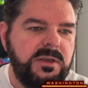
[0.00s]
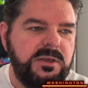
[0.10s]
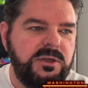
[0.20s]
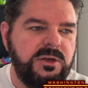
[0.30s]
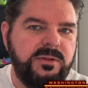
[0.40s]

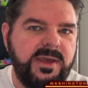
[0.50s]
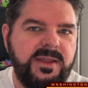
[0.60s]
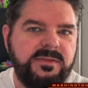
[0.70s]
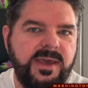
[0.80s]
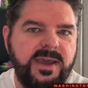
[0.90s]
you know
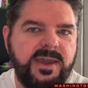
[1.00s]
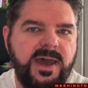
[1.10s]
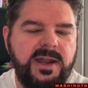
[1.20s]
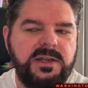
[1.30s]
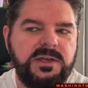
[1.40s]
that that
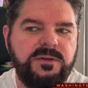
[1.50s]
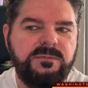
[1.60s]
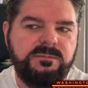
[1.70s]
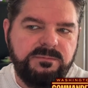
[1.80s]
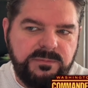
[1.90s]
kind of
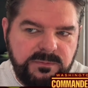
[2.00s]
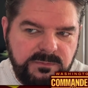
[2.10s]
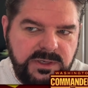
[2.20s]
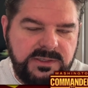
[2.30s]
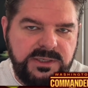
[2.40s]

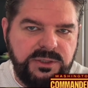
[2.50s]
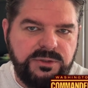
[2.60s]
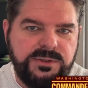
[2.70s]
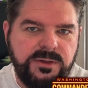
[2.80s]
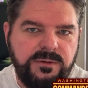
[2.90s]

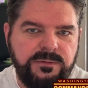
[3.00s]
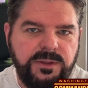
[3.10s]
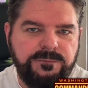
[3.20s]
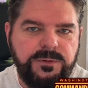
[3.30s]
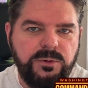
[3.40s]
continues the
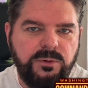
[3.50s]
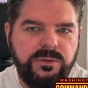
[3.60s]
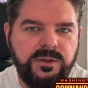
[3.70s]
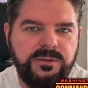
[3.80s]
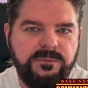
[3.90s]
the fuel
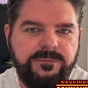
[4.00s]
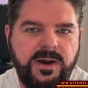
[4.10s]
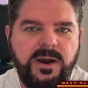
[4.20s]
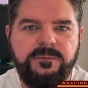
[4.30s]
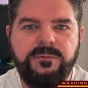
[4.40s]
the the
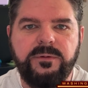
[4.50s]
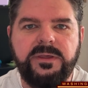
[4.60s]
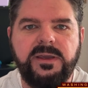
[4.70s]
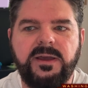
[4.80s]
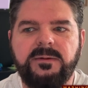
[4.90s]
fire for
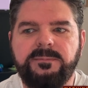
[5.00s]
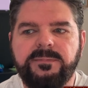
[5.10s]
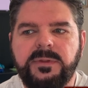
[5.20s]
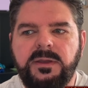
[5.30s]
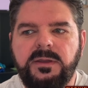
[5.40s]
the uh,
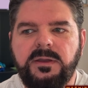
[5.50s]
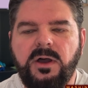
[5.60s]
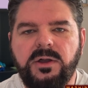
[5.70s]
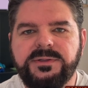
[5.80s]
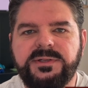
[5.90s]

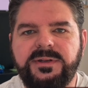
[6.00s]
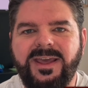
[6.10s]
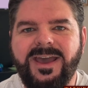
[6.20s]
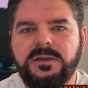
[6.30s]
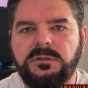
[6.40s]
Austin
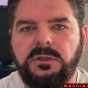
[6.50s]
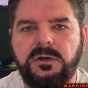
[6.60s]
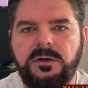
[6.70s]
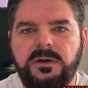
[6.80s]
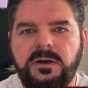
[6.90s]

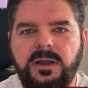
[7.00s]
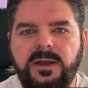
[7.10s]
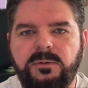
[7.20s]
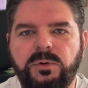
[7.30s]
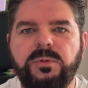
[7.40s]
Ekeler
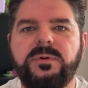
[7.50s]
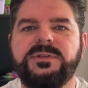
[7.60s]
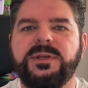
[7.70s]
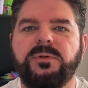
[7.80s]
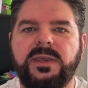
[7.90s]
uh,
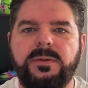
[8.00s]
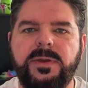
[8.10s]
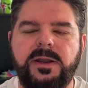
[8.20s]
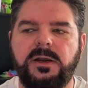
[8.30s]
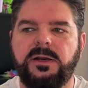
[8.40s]
rumors that we keep
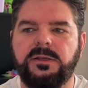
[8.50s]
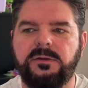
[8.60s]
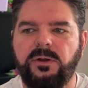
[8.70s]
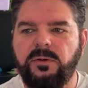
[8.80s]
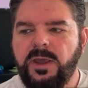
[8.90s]
hearing. You
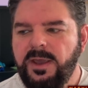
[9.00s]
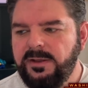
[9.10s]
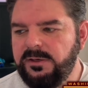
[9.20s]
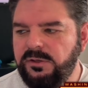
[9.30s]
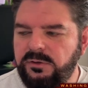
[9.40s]
know,
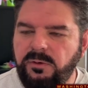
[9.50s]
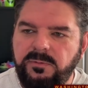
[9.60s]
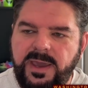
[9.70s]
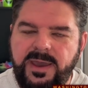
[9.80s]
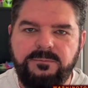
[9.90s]
you
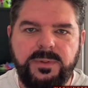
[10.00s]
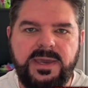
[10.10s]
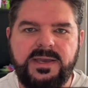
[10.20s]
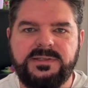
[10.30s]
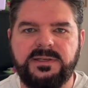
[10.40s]
don't have
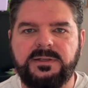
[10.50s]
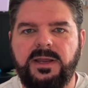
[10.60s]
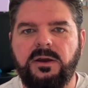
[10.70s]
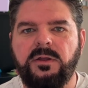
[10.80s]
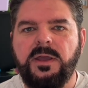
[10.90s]
McKissick
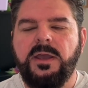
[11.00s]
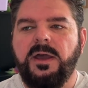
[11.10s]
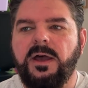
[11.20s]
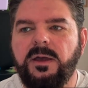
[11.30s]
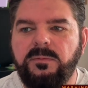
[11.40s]
now.
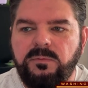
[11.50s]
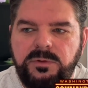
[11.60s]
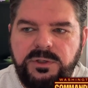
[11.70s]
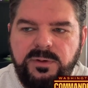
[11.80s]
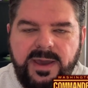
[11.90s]
Uh, we
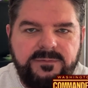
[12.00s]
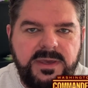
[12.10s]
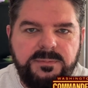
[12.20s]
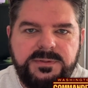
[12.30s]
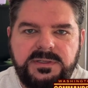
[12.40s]
do have
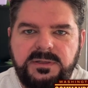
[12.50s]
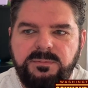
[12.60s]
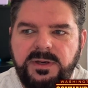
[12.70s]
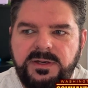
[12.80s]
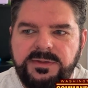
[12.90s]
Gibson,
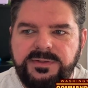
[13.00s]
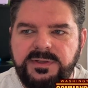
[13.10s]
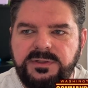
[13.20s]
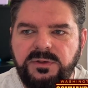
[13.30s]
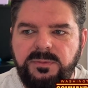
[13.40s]
but is
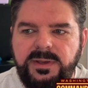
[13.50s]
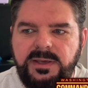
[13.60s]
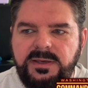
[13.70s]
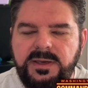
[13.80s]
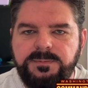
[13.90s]
this going to
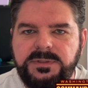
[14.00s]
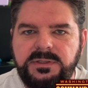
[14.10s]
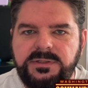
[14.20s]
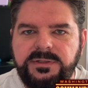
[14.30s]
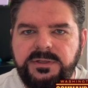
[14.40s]
be
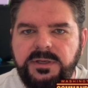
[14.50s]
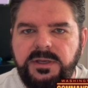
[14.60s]
Gibson's